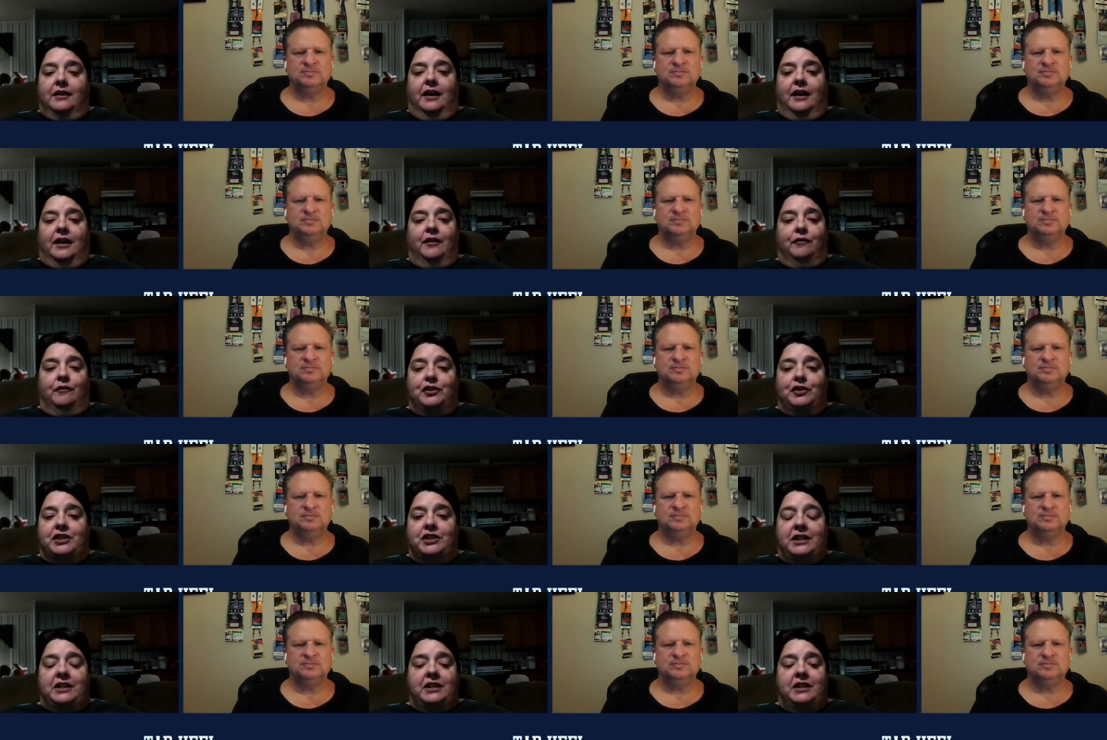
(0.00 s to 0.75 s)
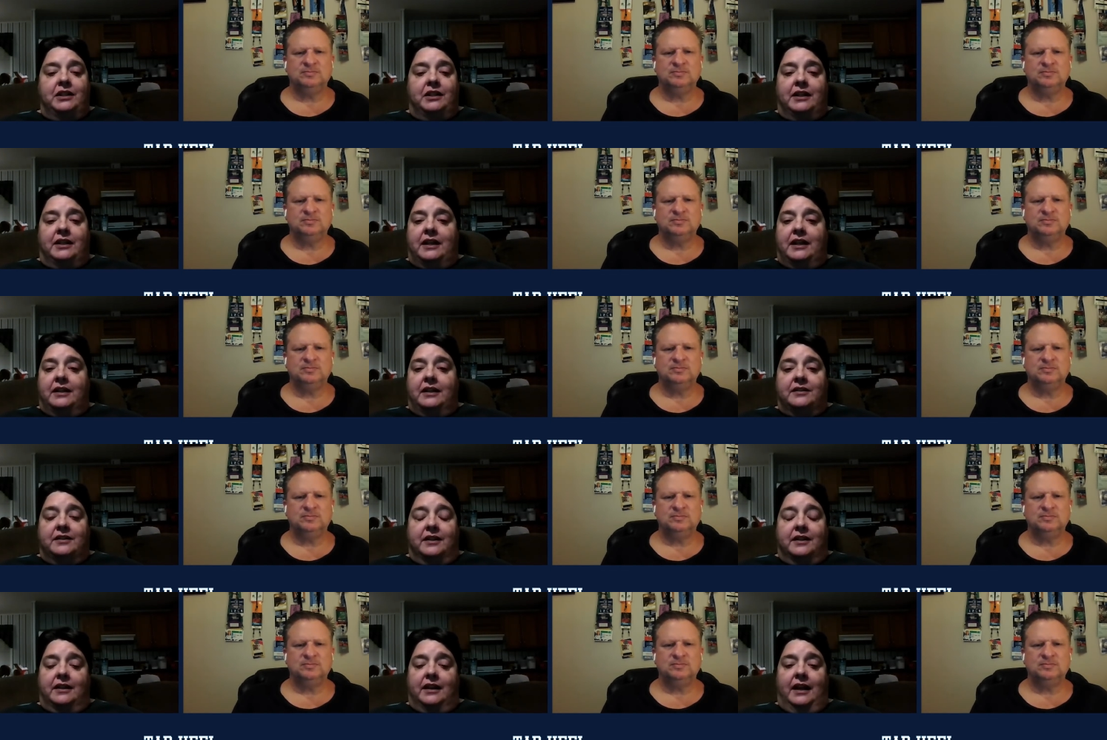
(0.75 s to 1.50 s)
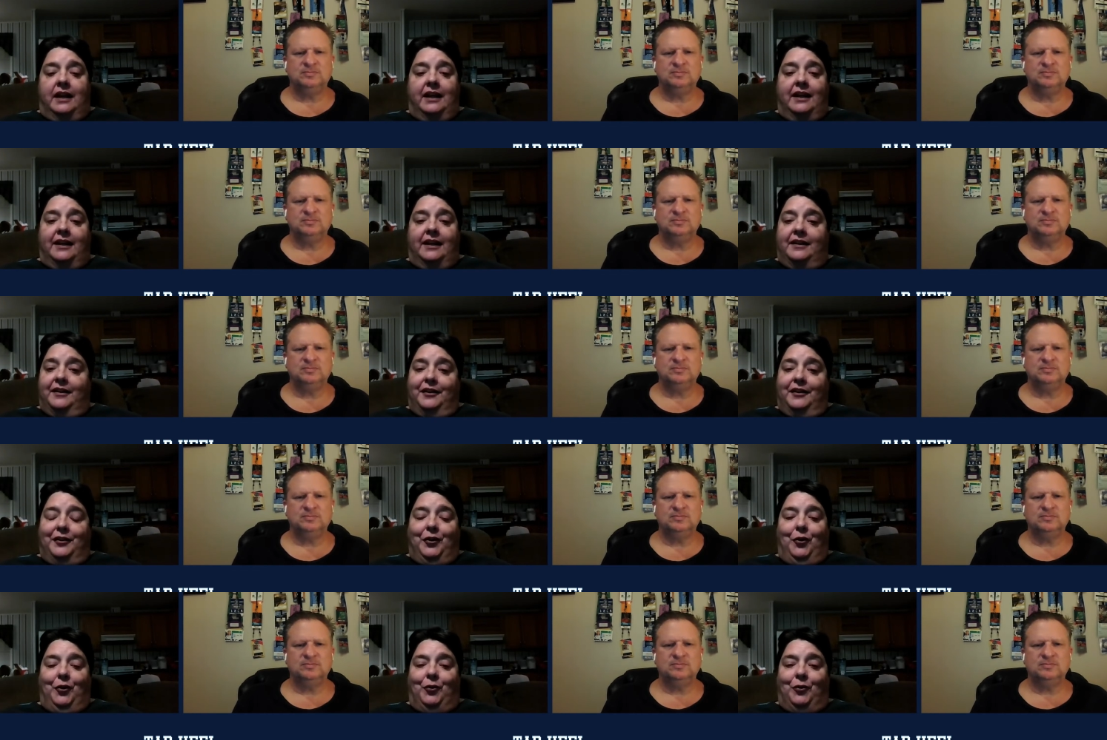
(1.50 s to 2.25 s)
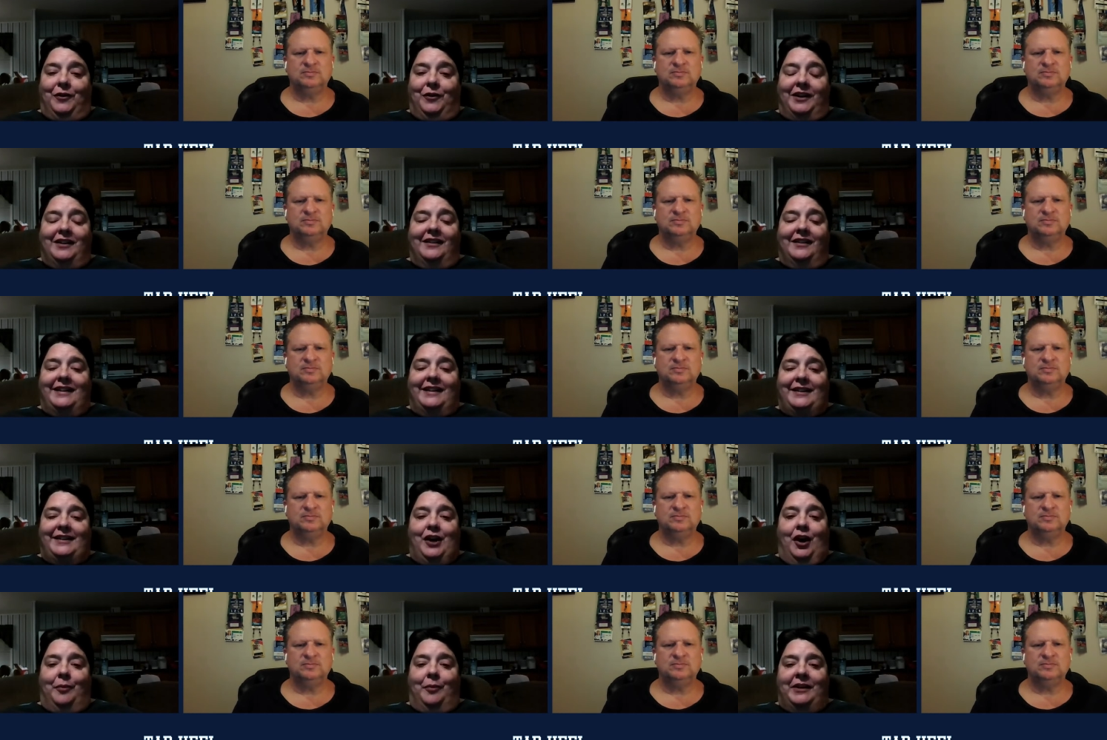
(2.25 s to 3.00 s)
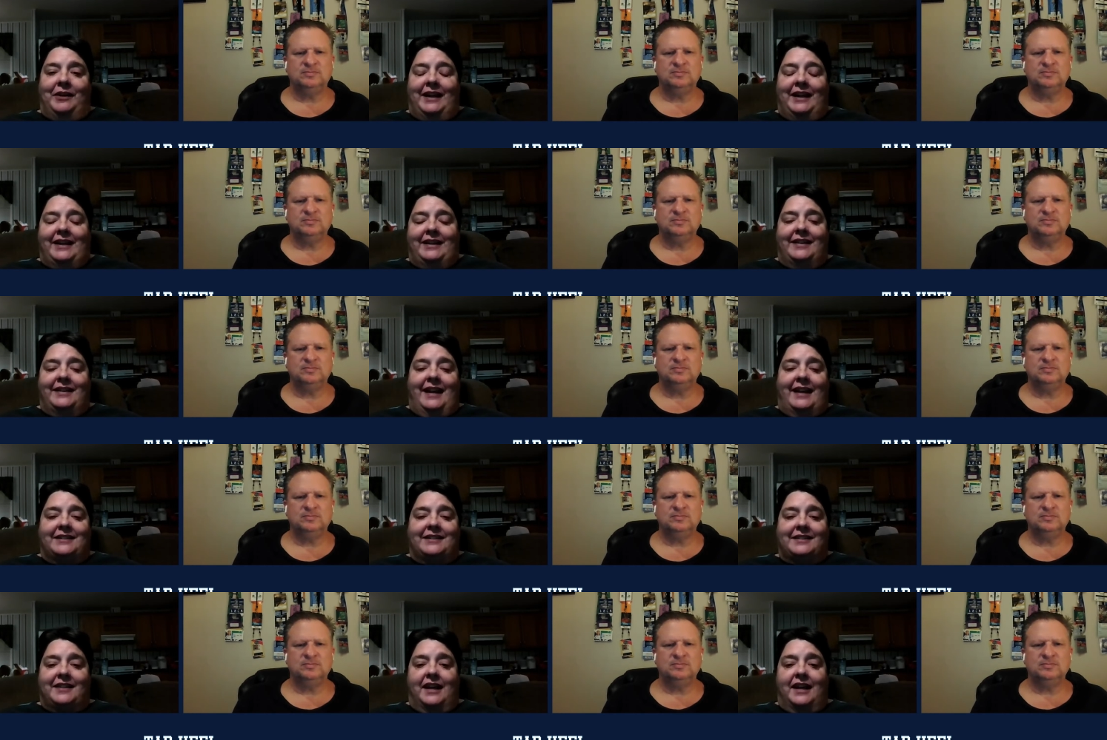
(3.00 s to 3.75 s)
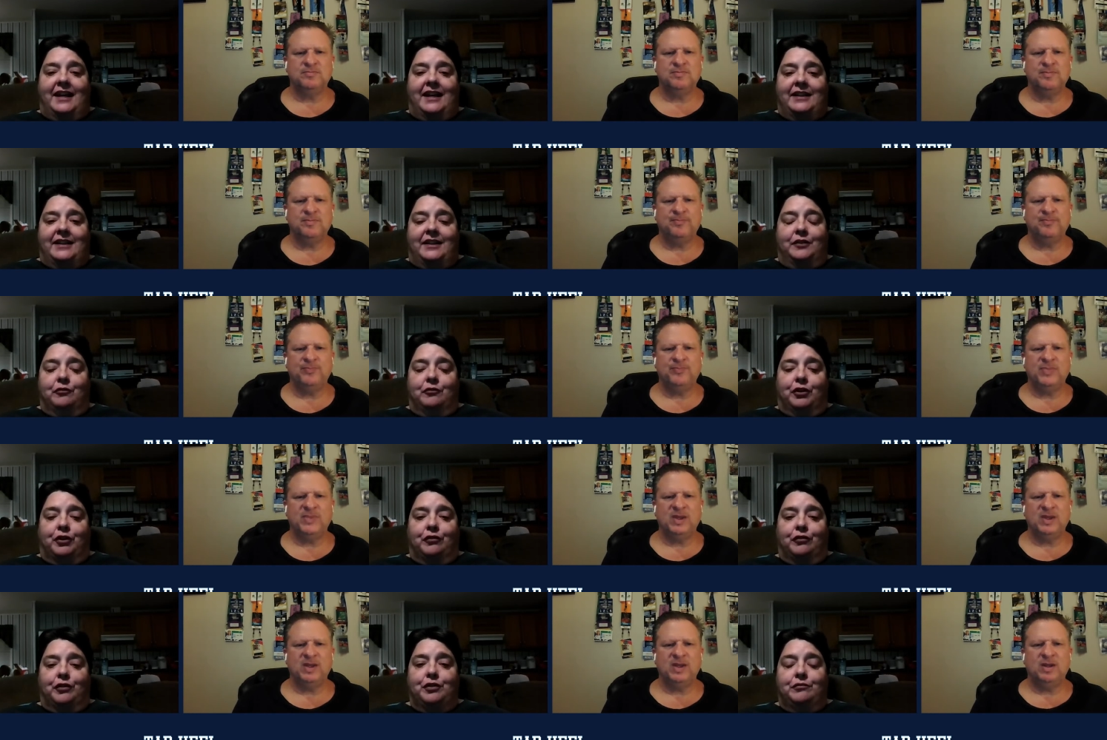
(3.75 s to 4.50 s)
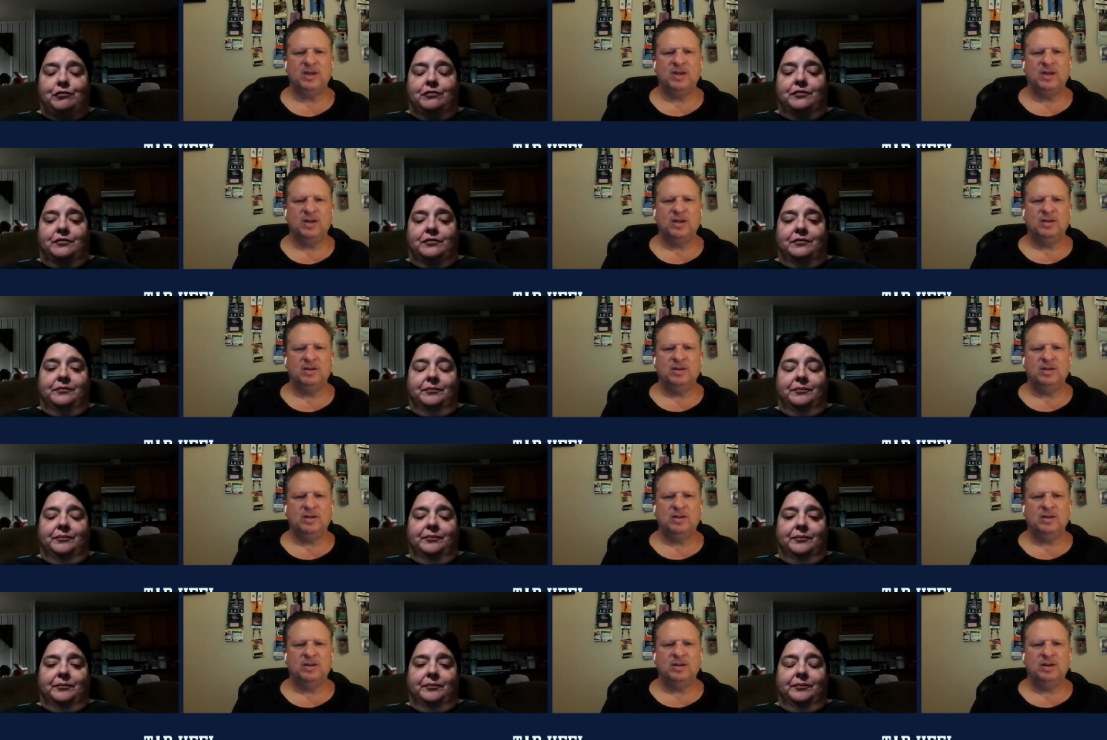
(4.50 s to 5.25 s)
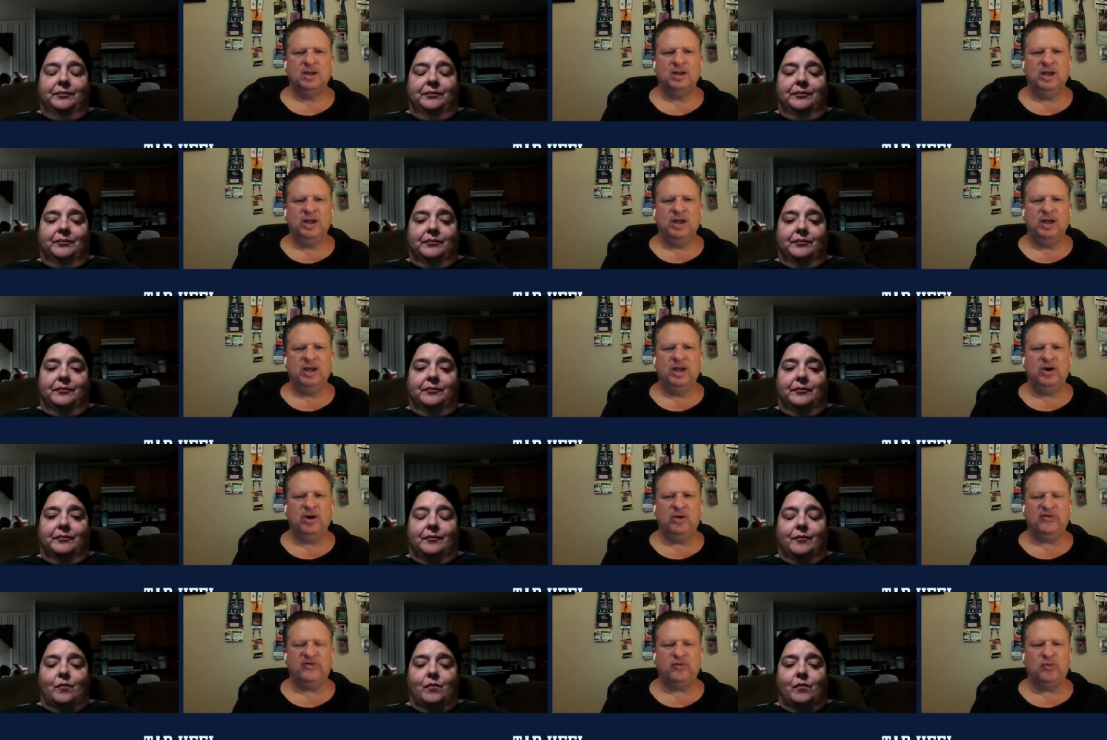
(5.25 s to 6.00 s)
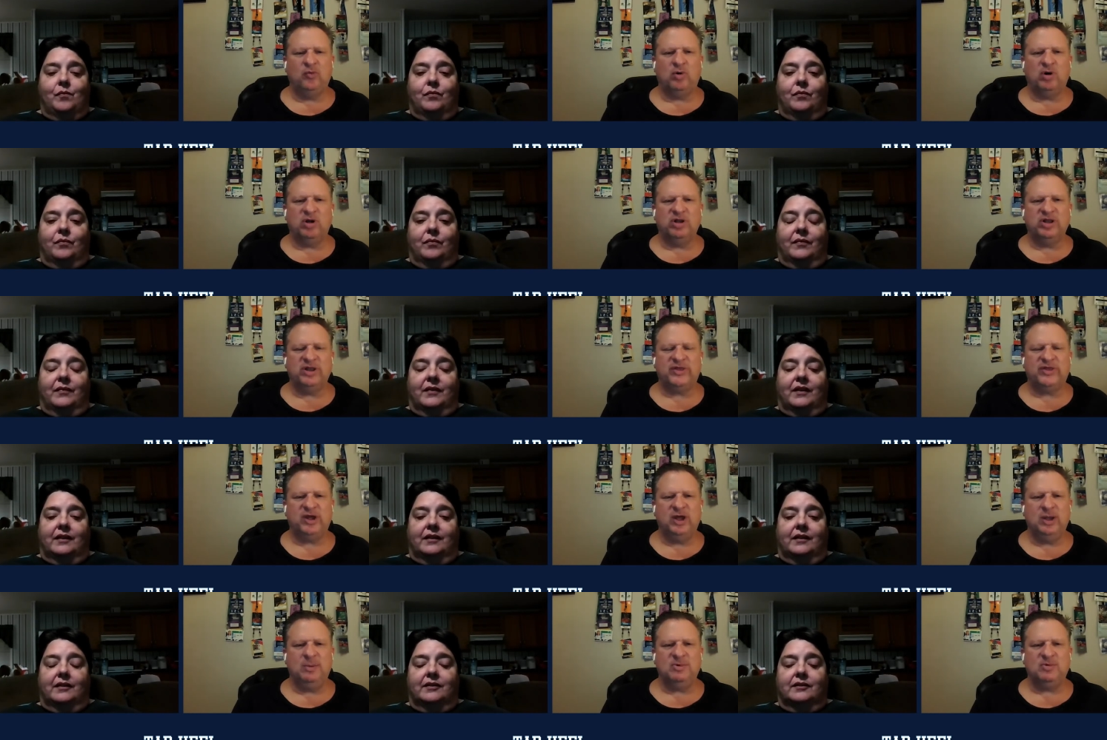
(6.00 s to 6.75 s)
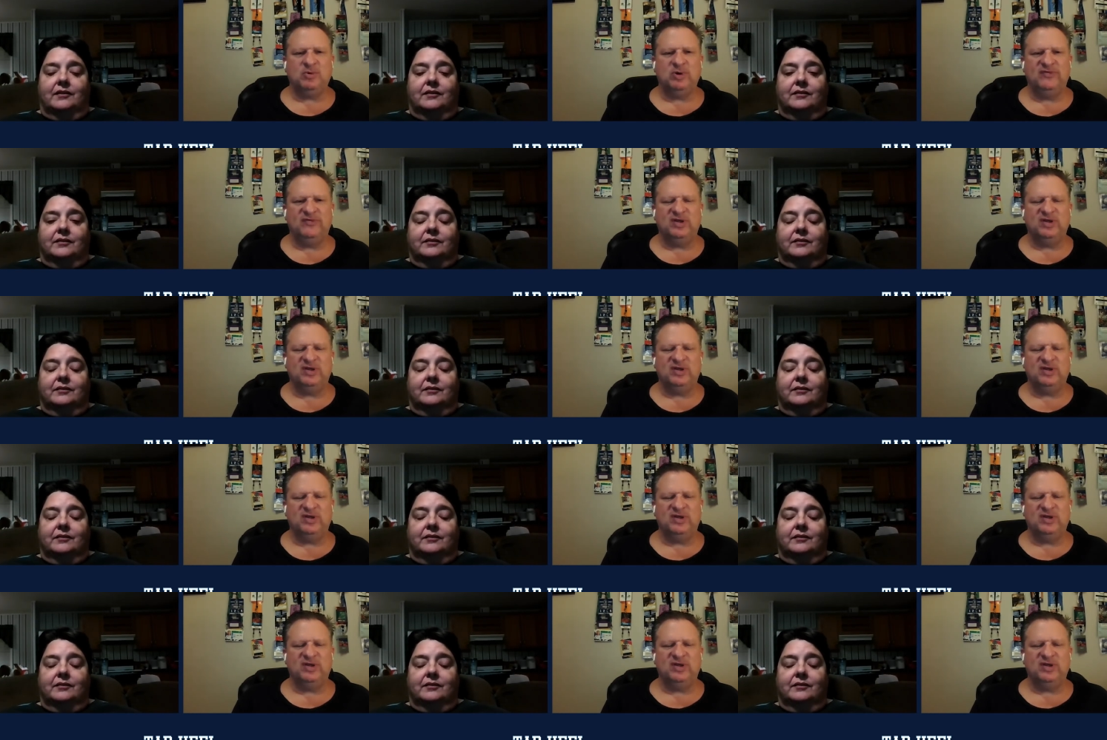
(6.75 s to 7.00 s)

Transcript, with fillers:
Speaker 1: uh, Virginia kids and, and really dominating that state in recruiting and
Speaker 2: also, one of the themes we